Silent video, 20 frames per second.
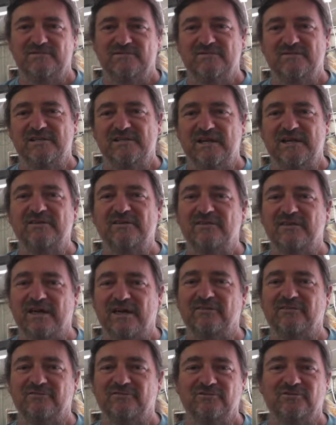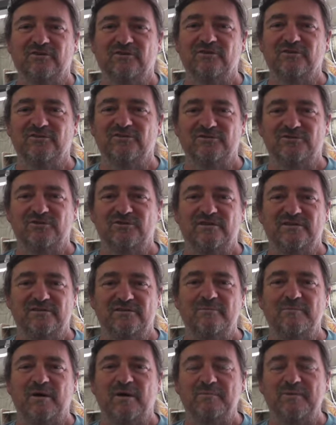$10,000 shirt,
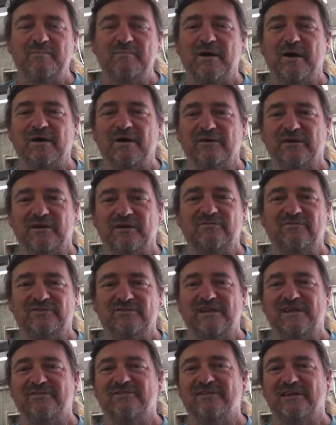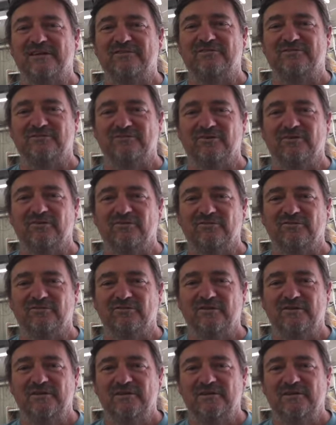you might be bartering over $10,000.